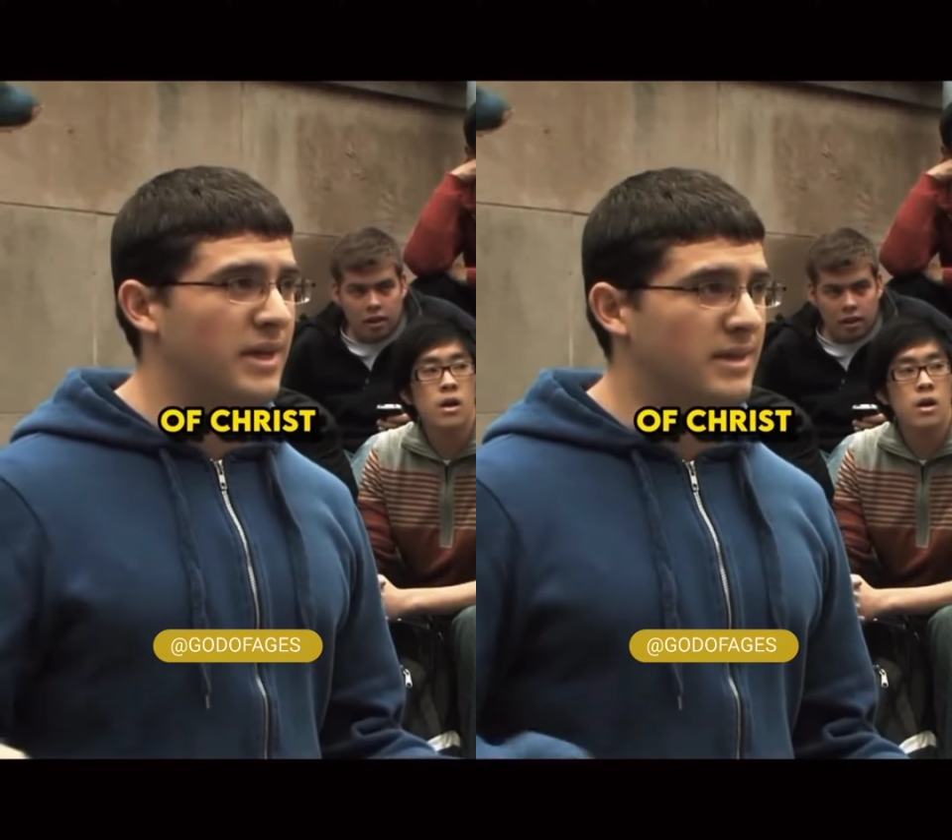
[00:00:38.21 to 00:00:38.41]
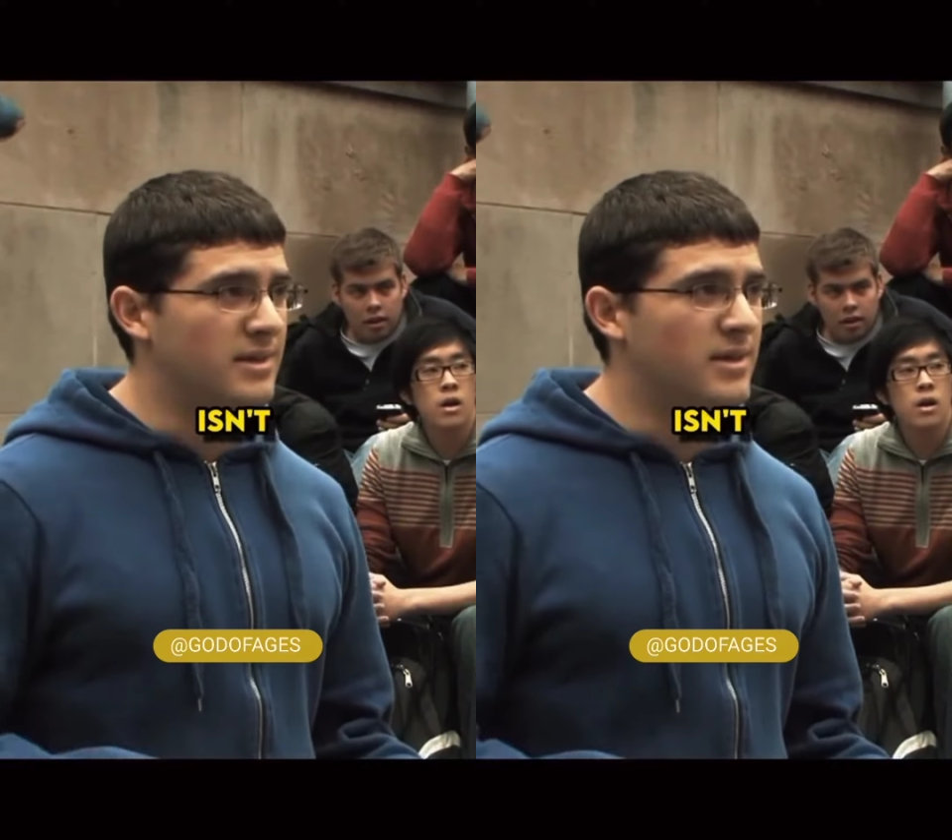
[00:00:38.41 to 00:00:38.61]

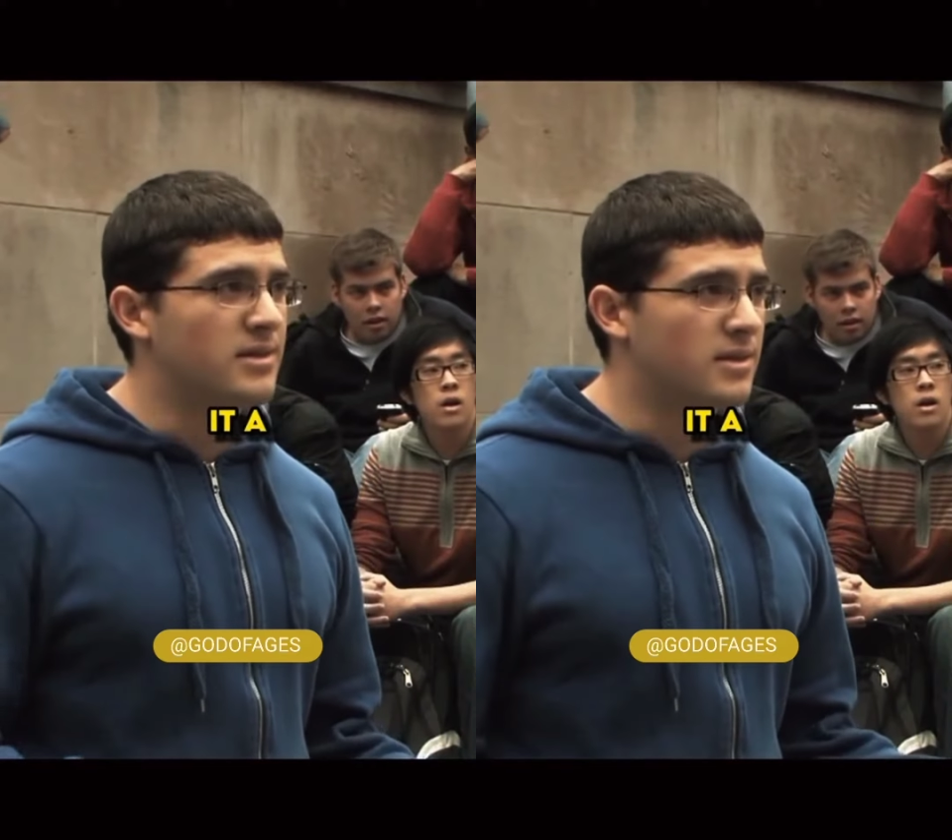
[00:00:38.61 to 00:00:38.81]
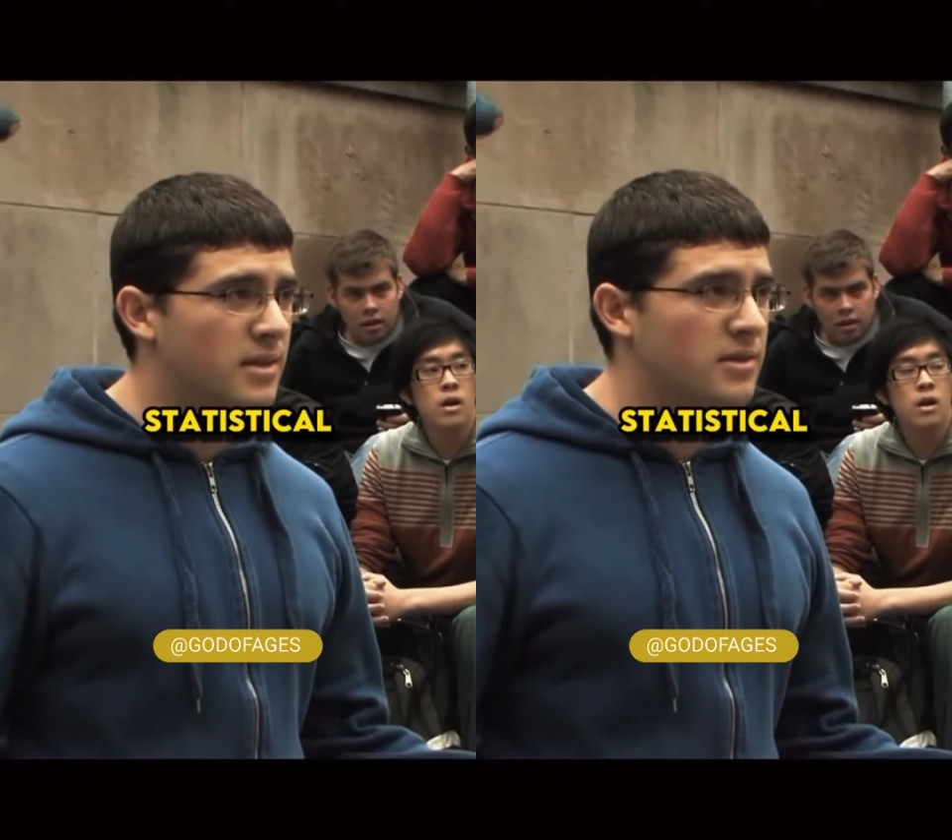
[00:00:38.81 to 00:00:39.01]
But isn't it a
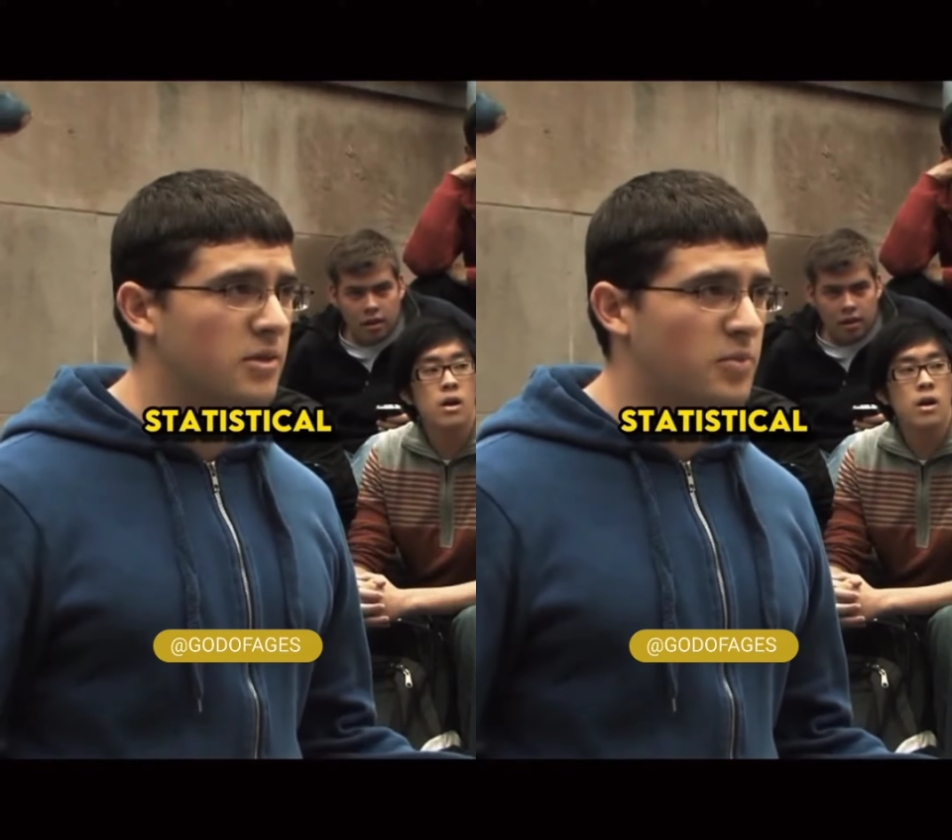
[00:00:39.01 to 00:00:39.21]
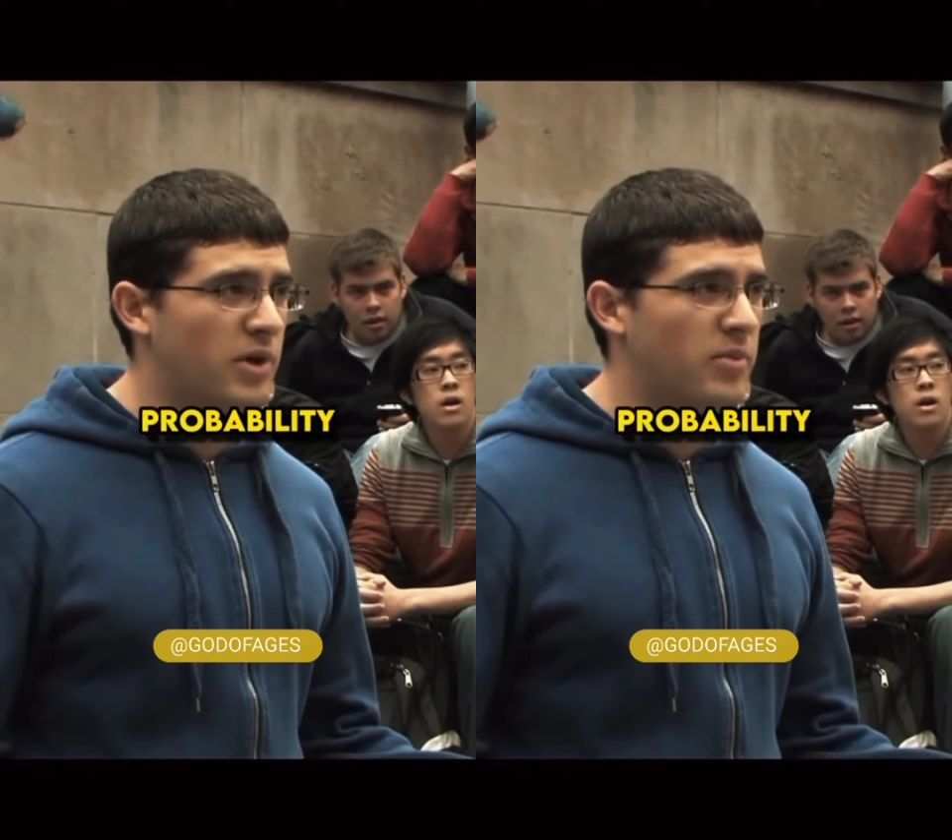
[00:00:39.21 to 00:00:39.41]

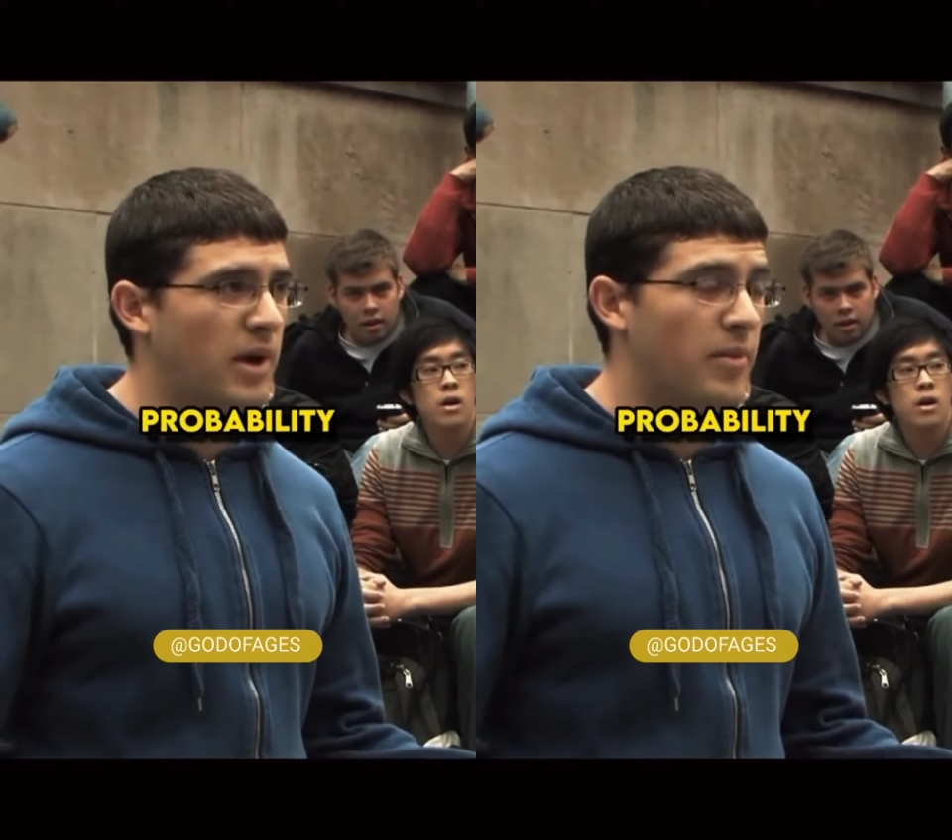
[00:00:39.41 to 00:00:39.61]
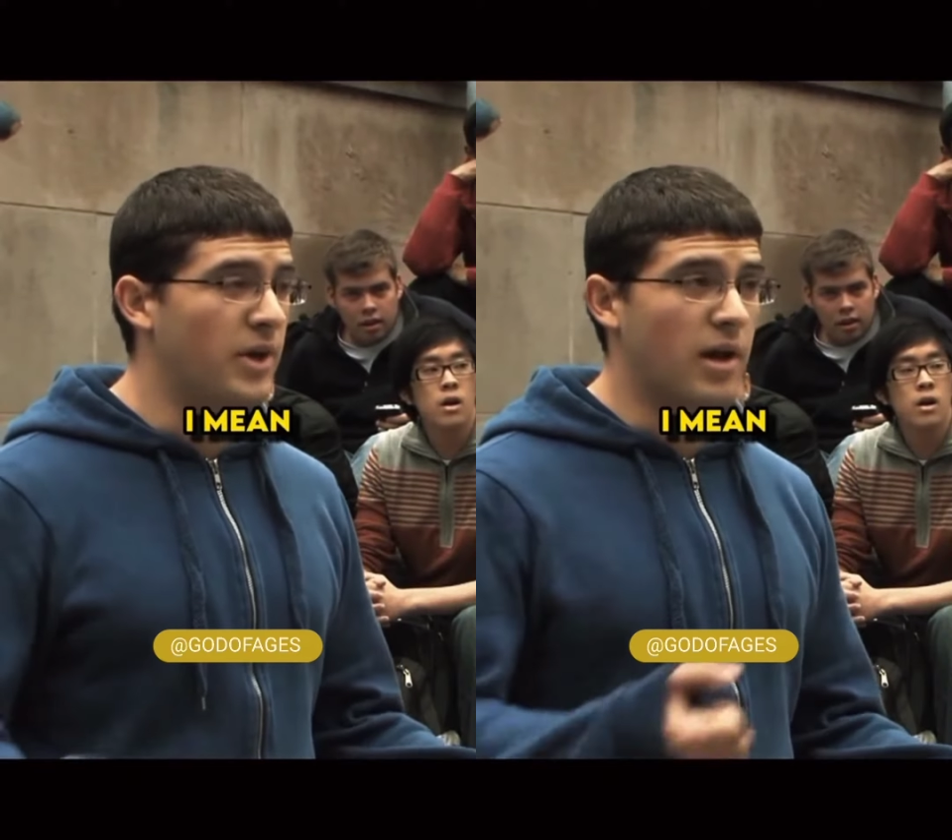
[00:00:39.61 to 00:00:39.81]
statistical problem?
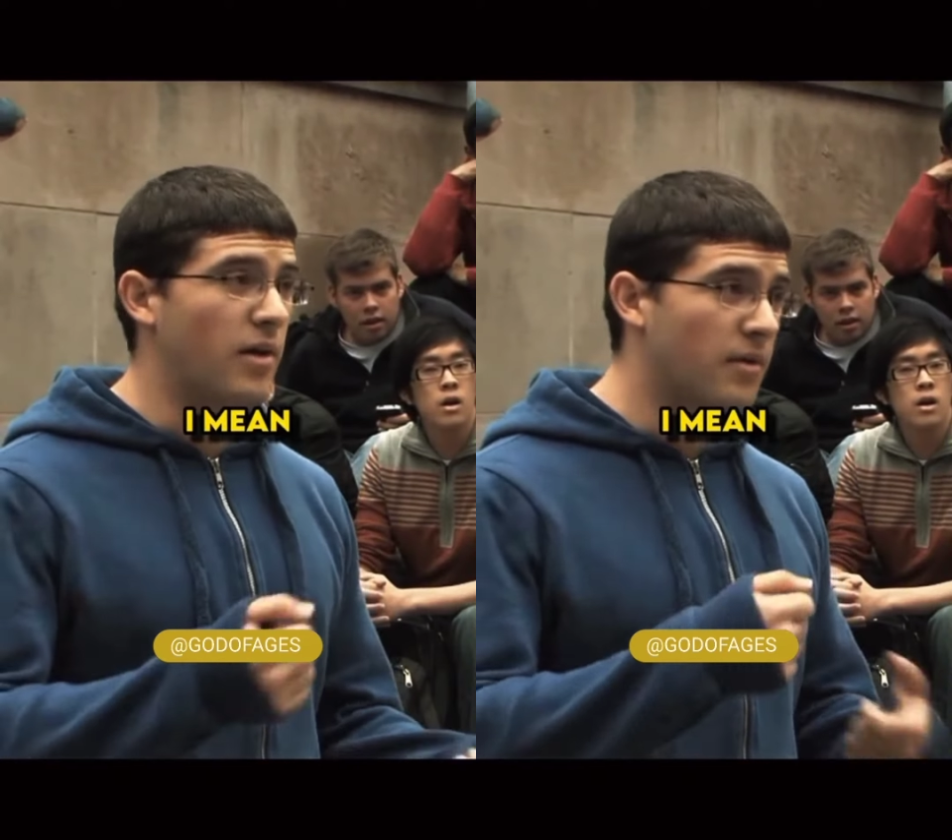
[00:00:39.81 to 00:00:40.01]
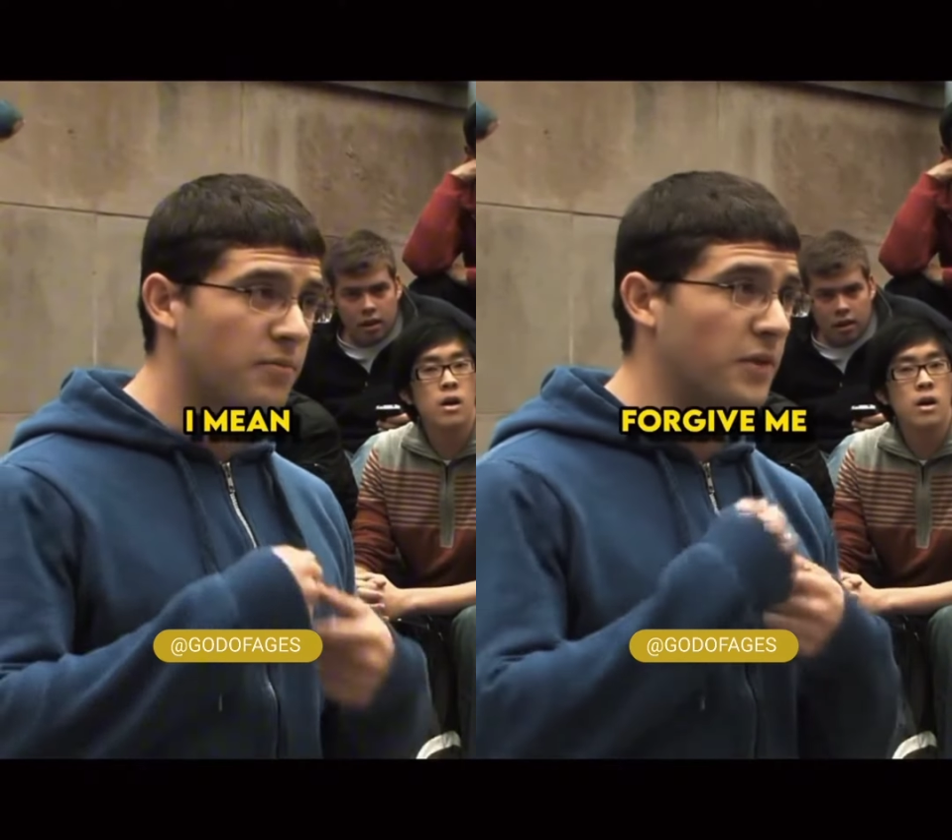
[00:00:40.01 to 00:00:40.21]
I mean,
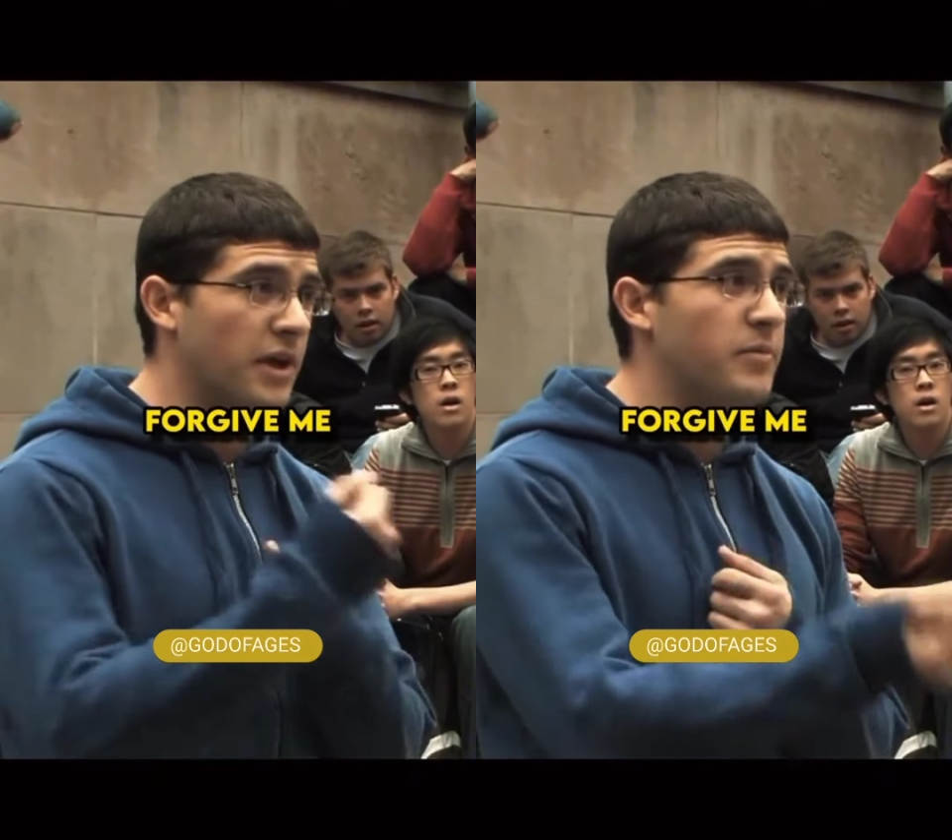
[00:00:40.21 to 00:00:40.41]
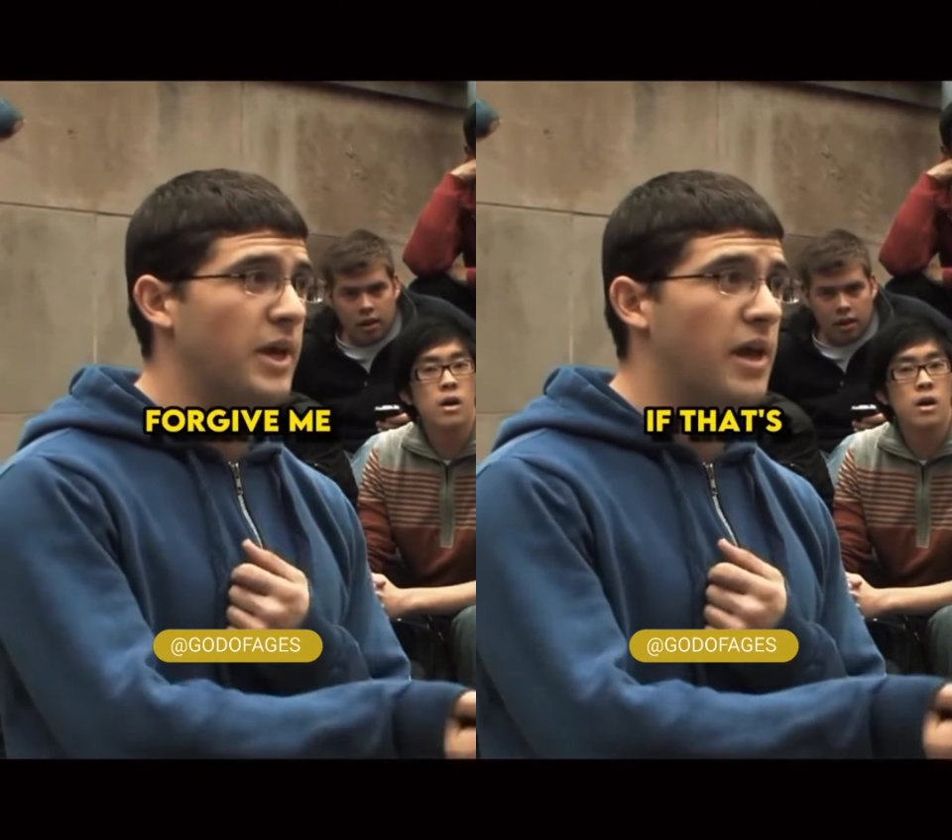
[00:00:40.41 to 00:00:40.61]
I, I, forgive me.